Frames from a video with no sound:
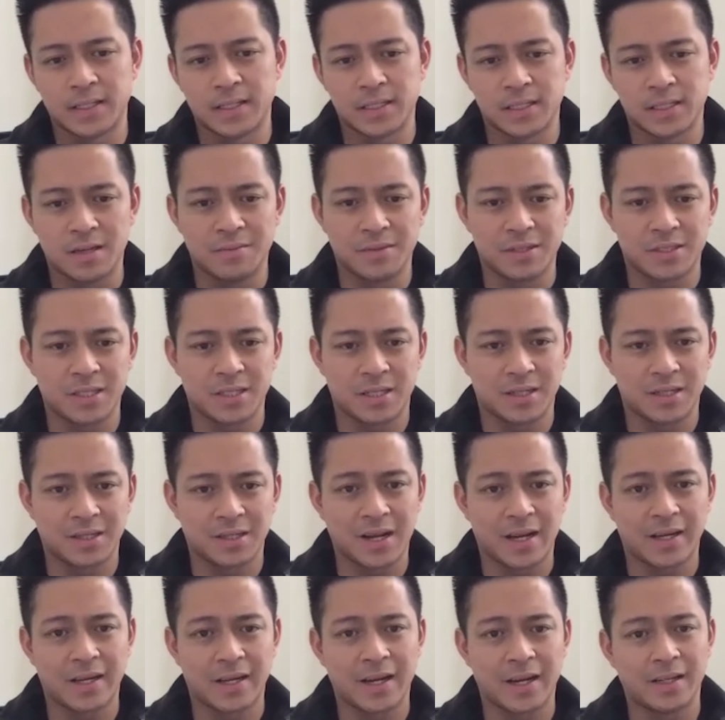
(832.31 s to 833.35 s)
His name is uh,
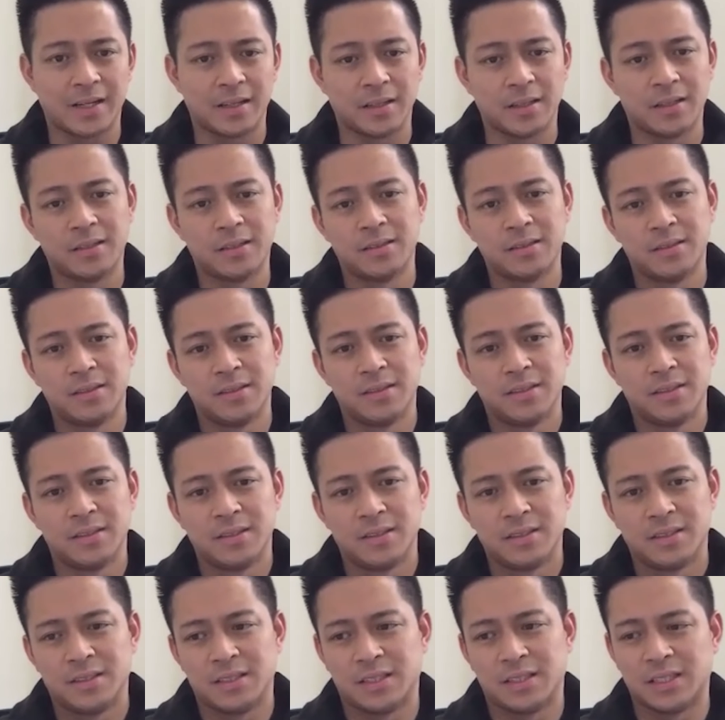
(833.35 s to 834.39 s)
Guy Gal.
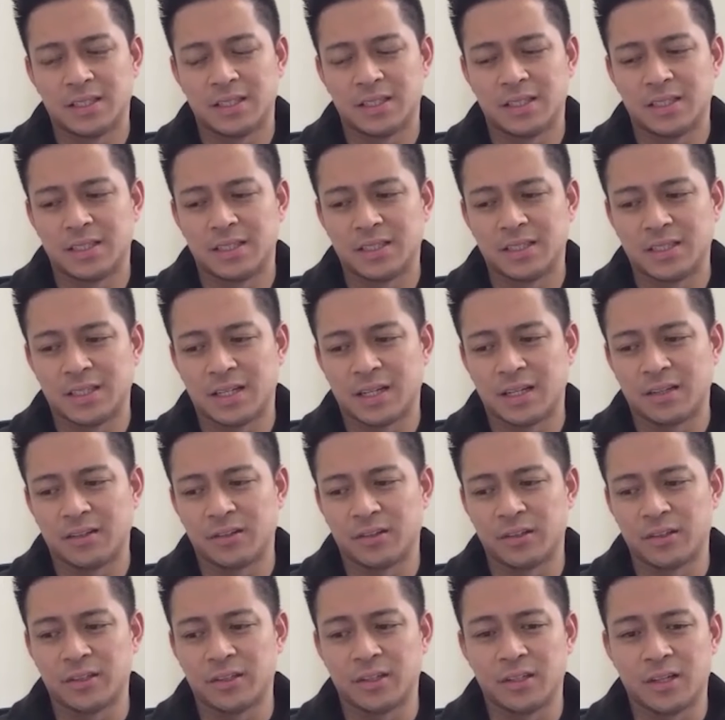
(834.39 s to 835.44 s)
I
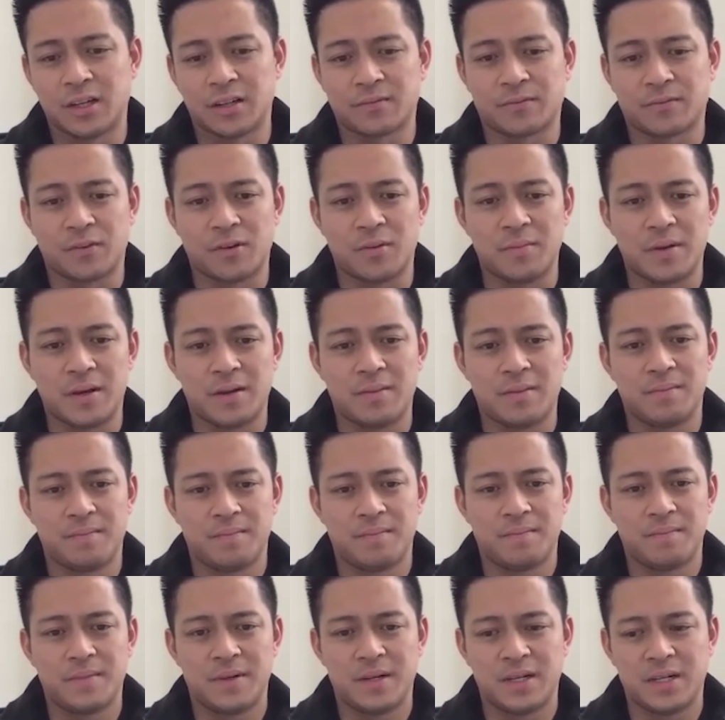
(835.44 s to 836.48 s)
learned a lot from
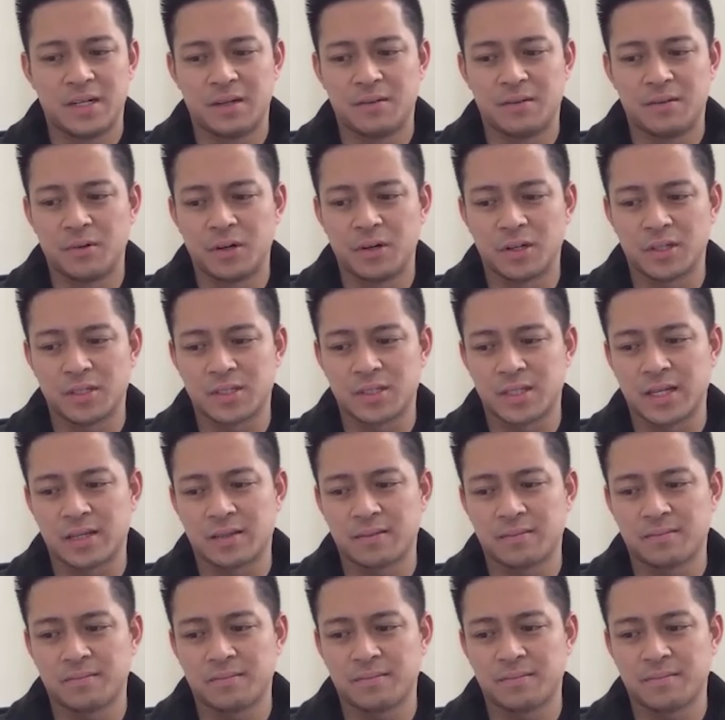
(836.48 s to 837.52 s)
him, where it's
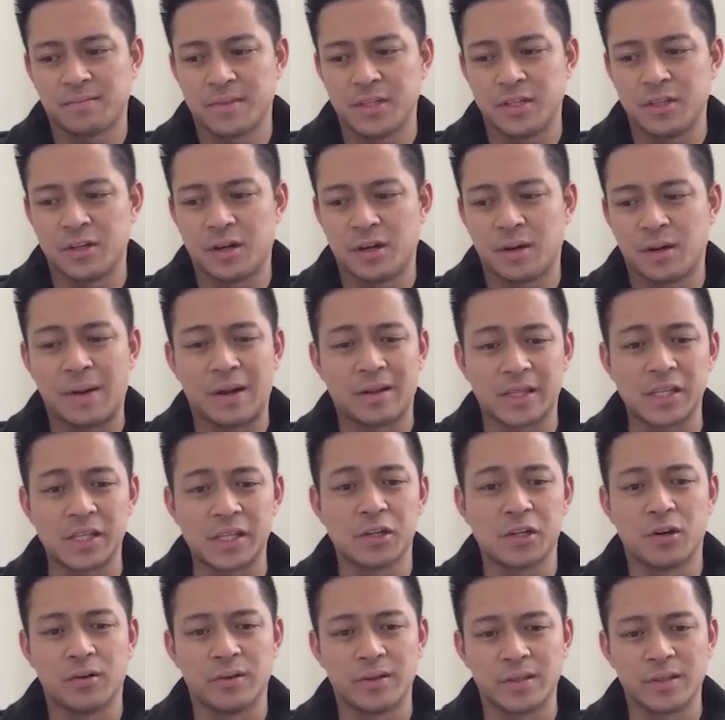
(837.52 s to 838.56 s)
like you know about
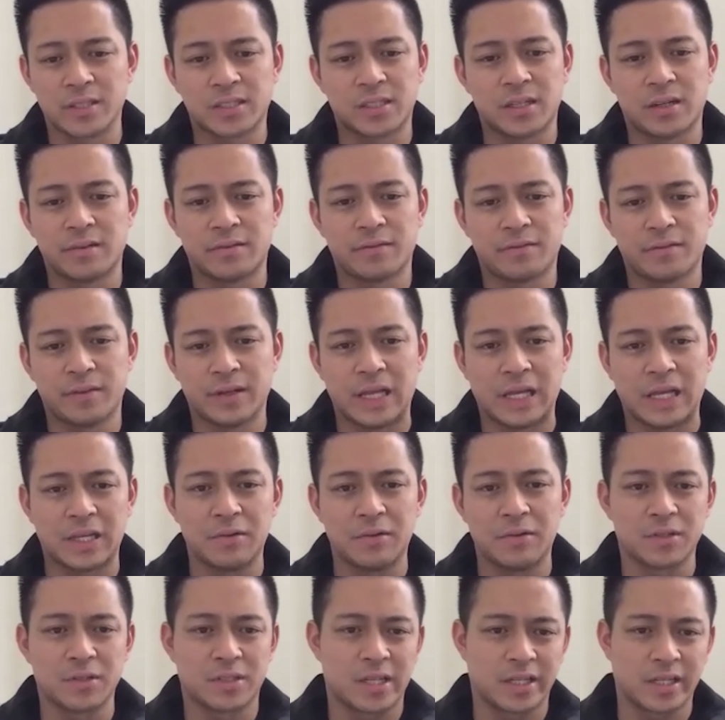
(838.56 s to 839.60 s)
ego and stuff. Like
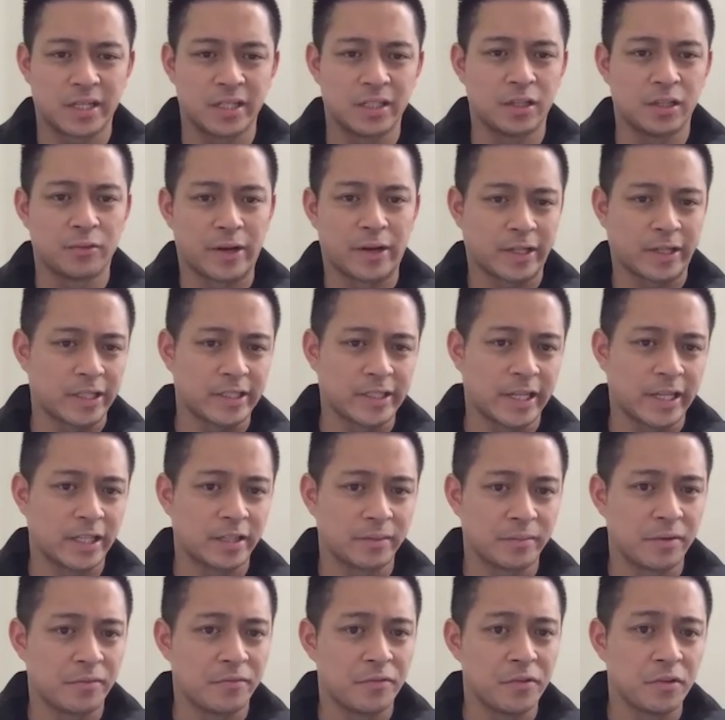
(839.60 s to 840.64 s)
he was like indirectly
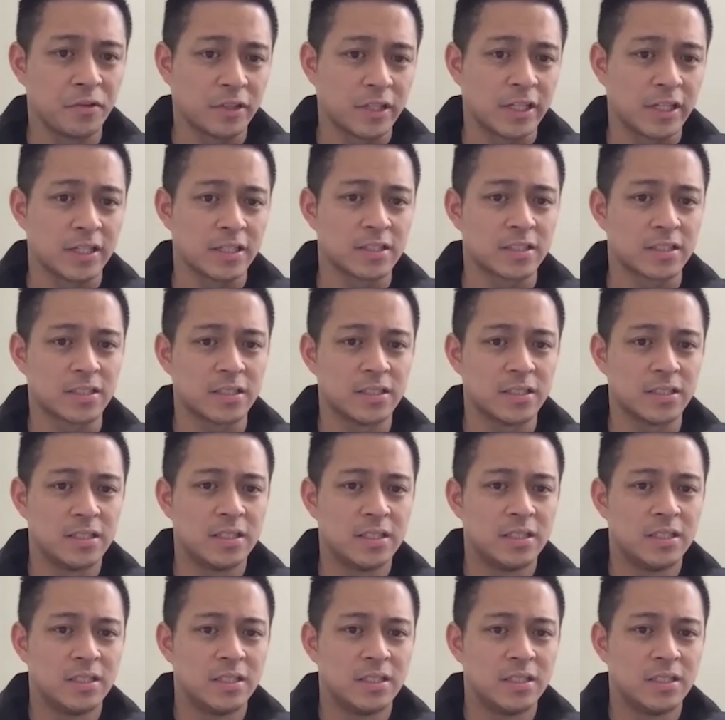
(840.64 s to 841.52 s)
telling me a few things.